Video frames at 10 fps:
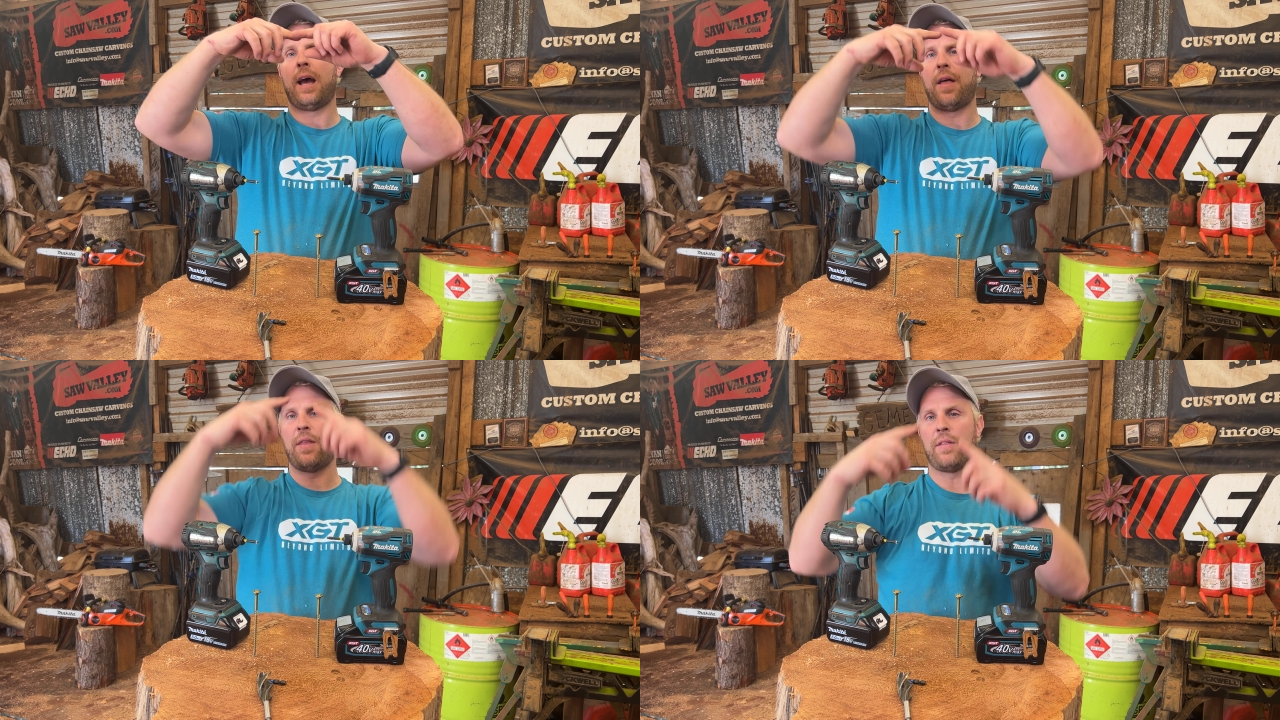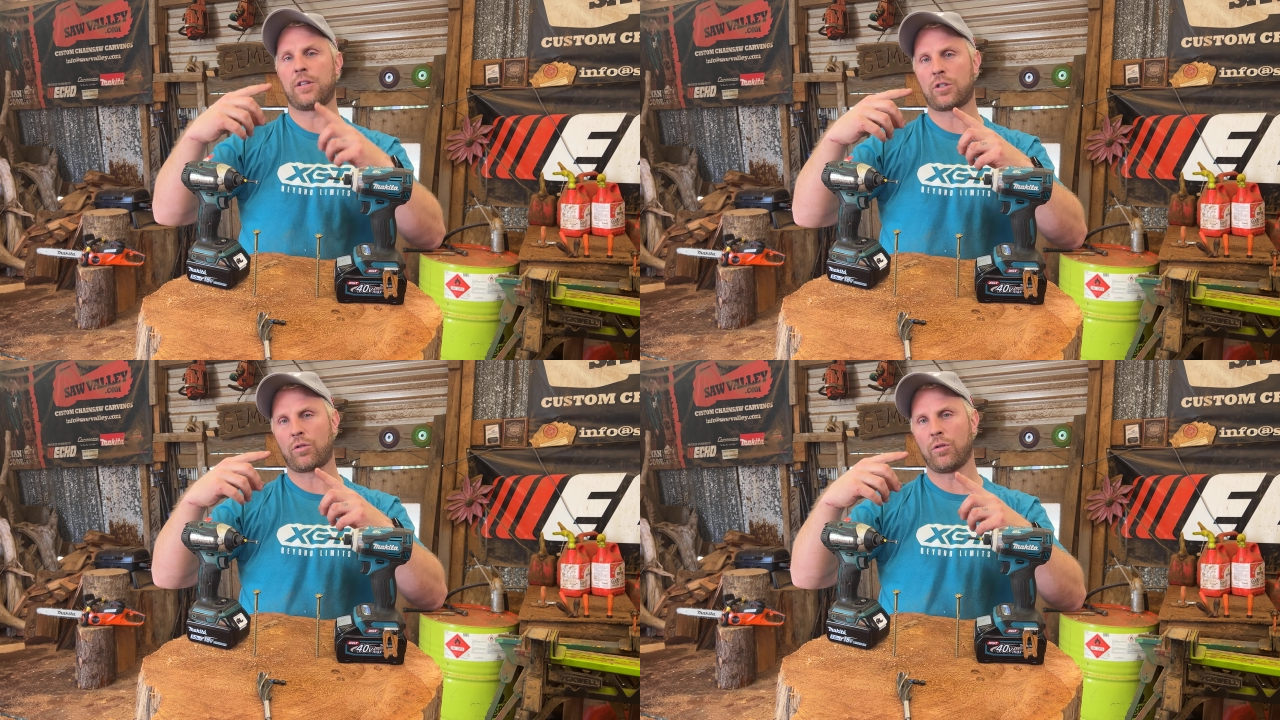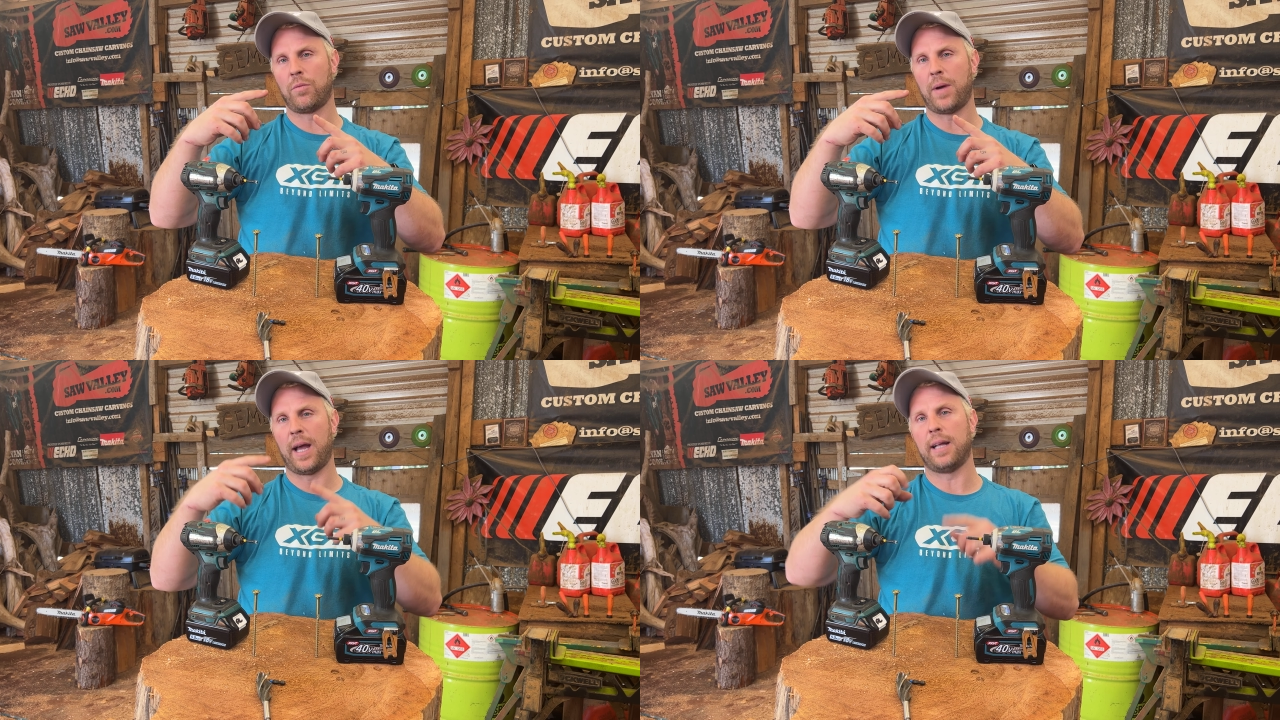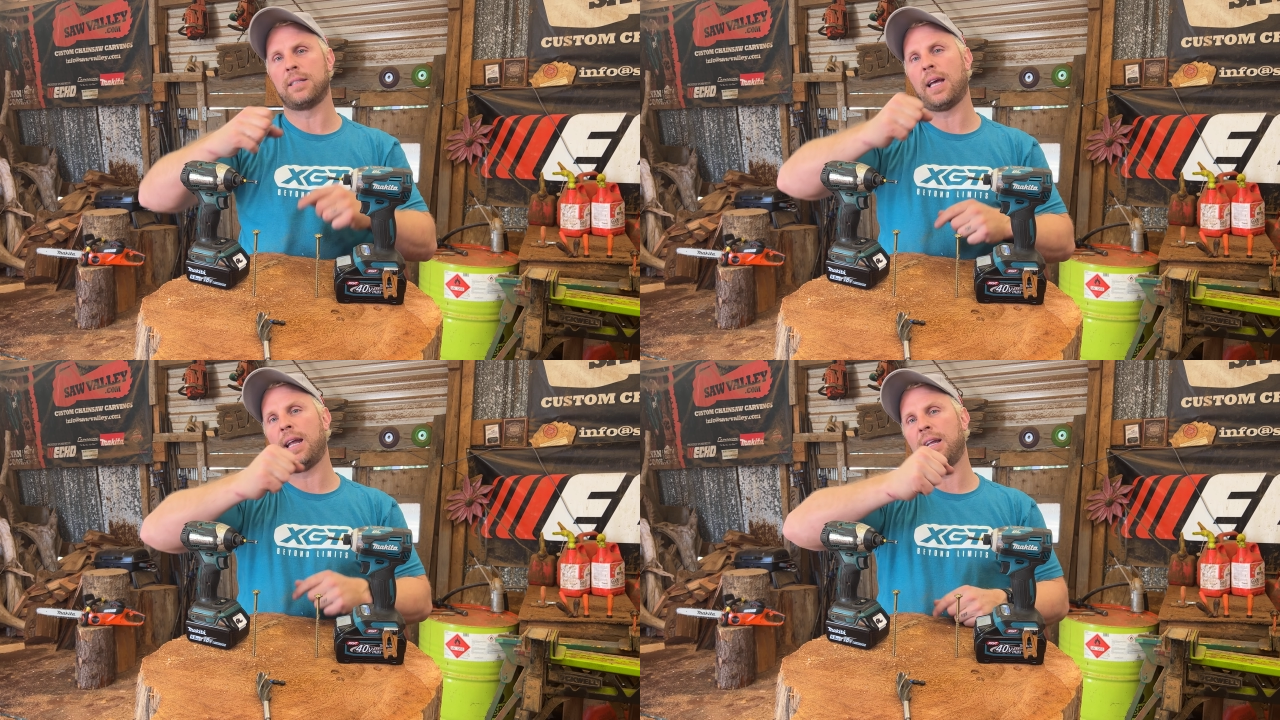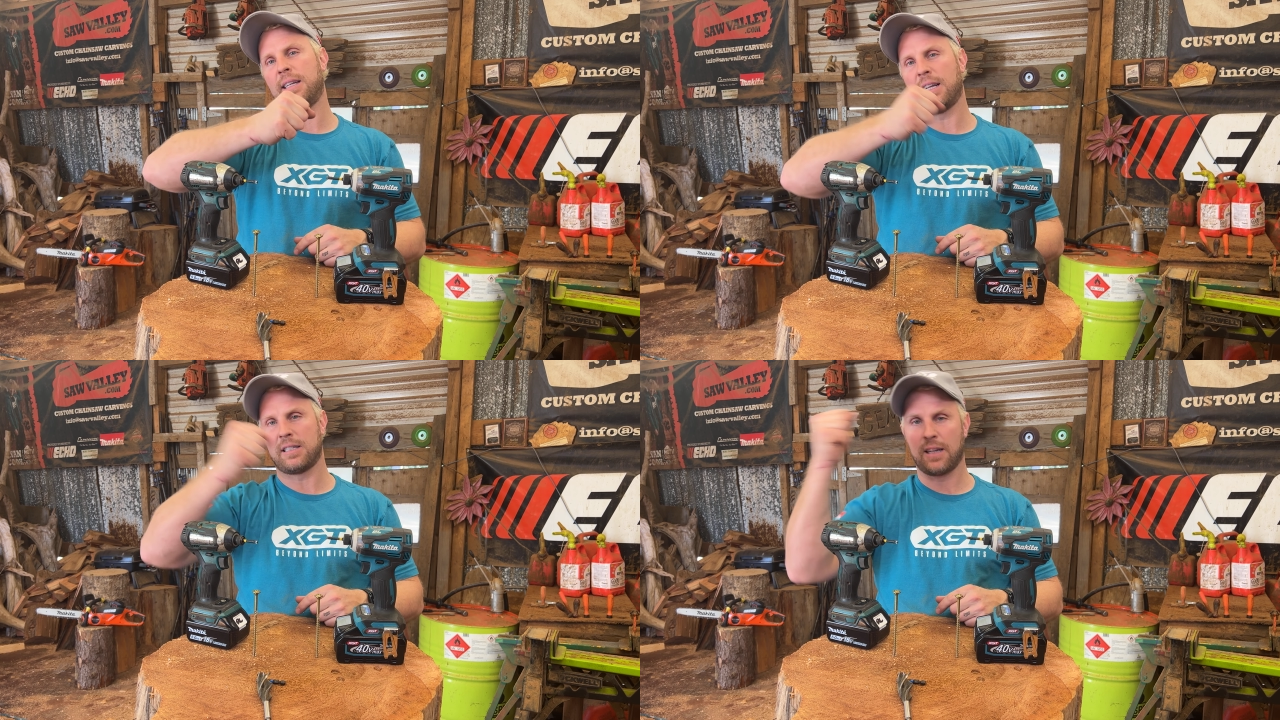and then the screw bends and
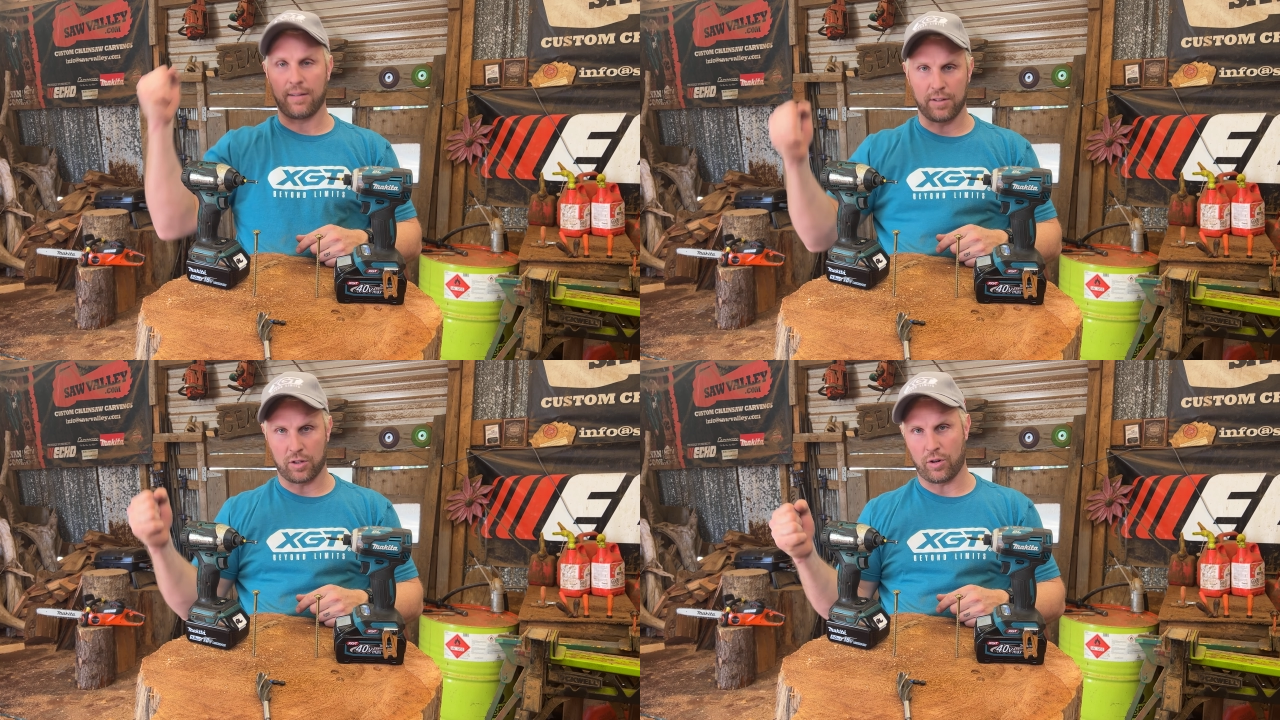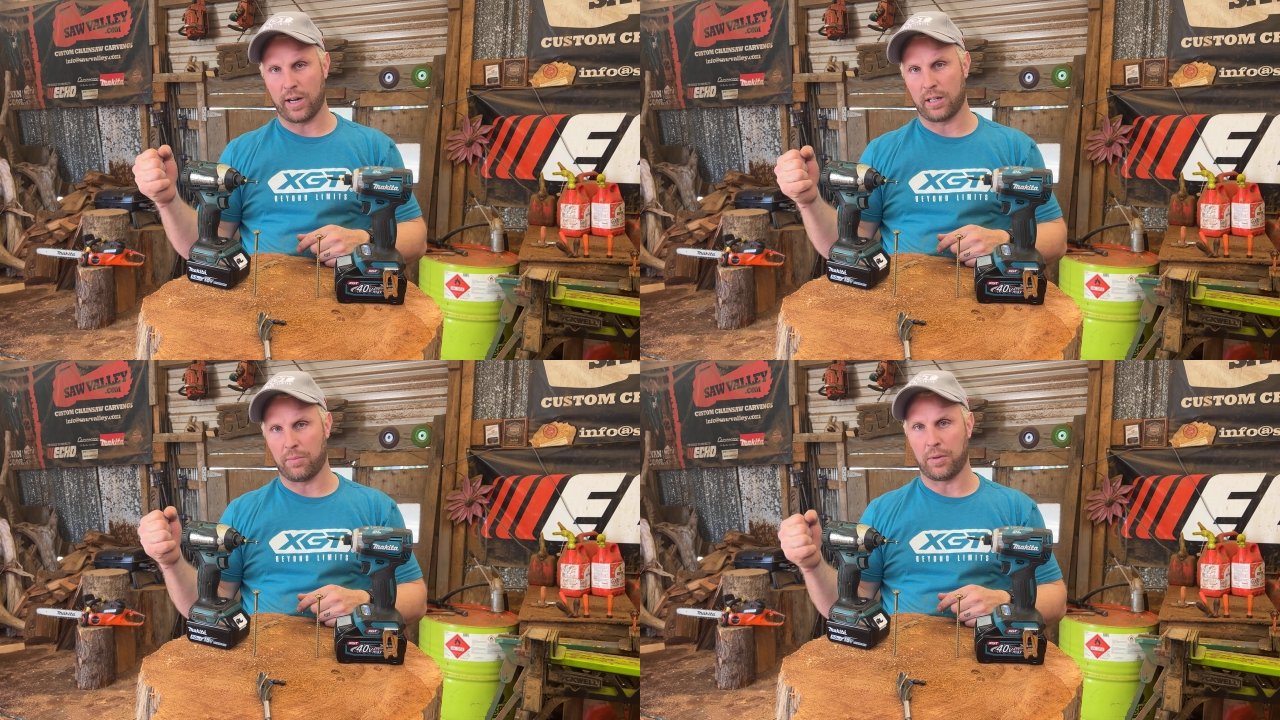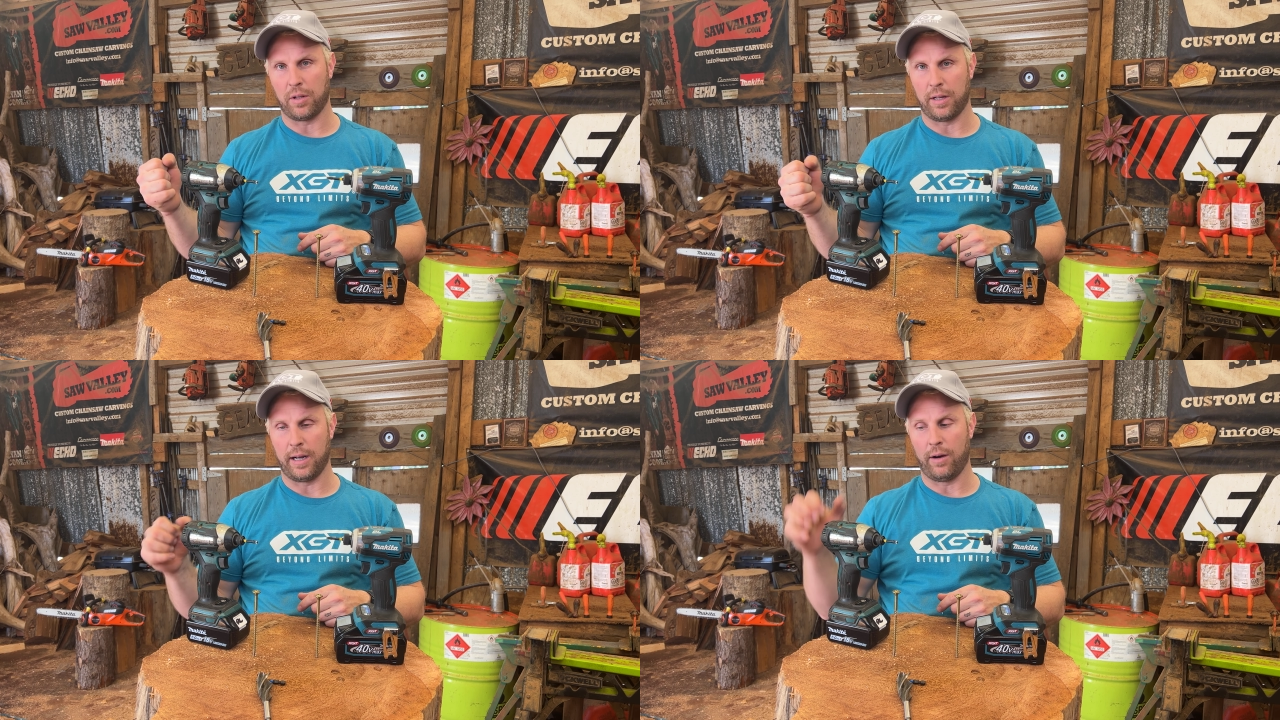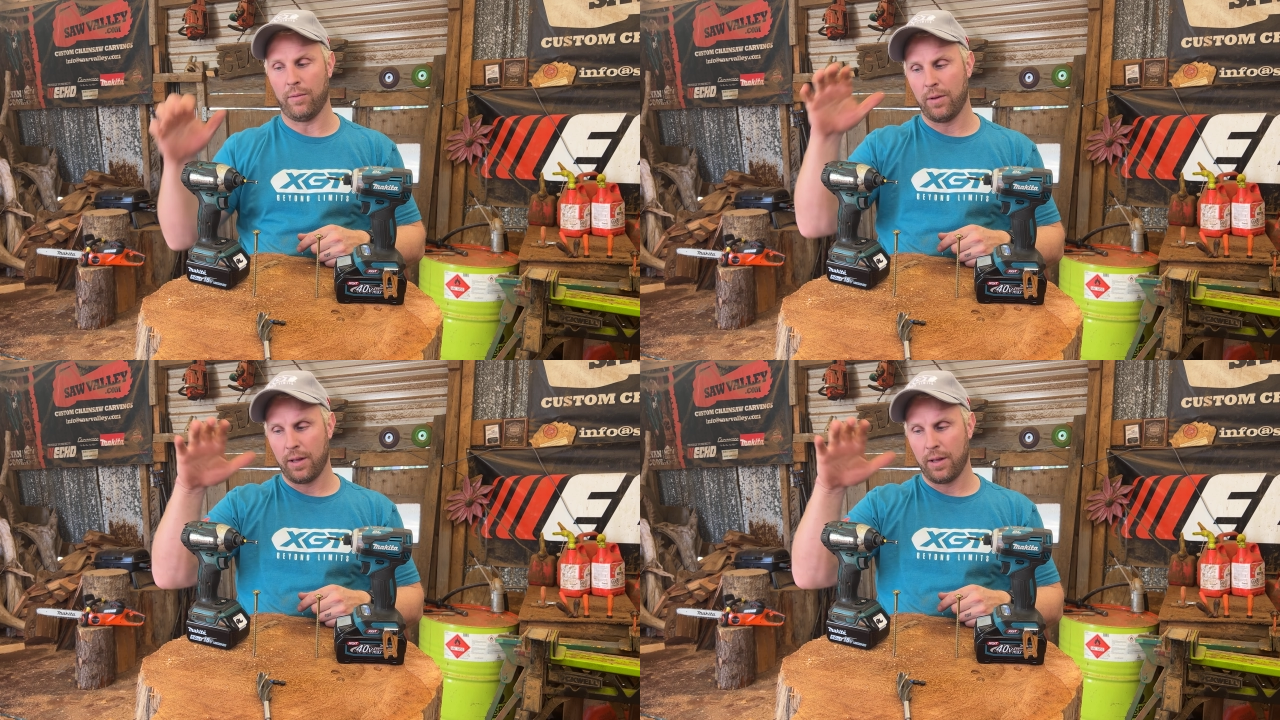it doesn't have the strength to pull it out.